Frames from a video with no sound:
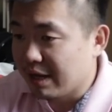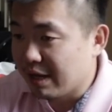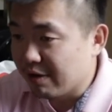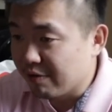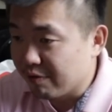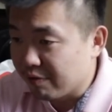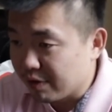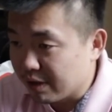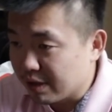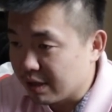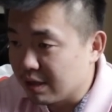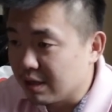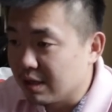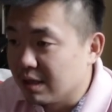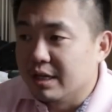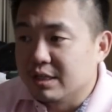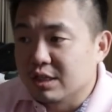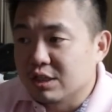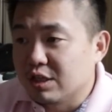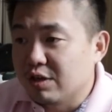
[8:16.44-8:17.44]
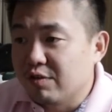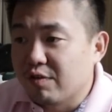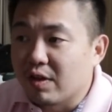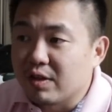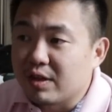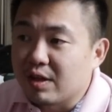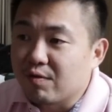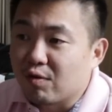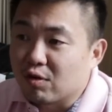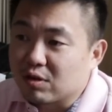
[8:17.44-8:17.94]
area is actually
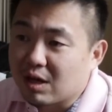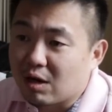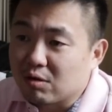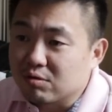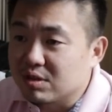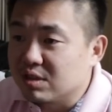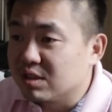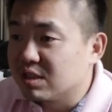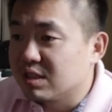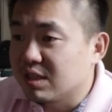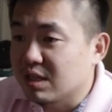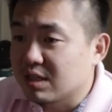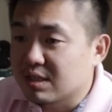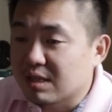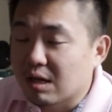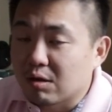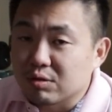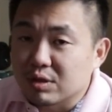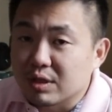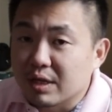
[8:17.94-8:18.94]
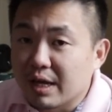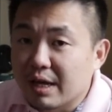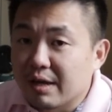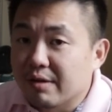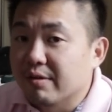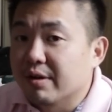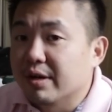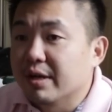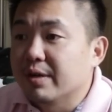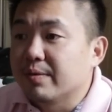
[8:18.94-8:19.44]
renting for 1,600,
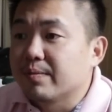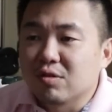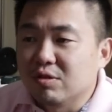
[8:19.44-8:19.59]
1,800, right?